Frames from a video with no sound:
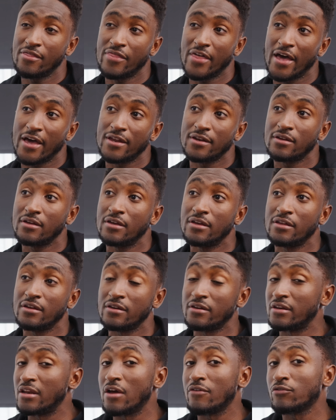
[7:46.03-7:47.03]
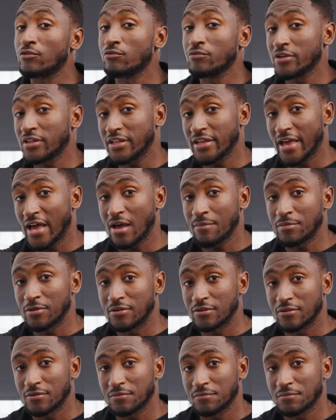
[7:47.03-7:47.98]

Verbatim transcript: that never really happened.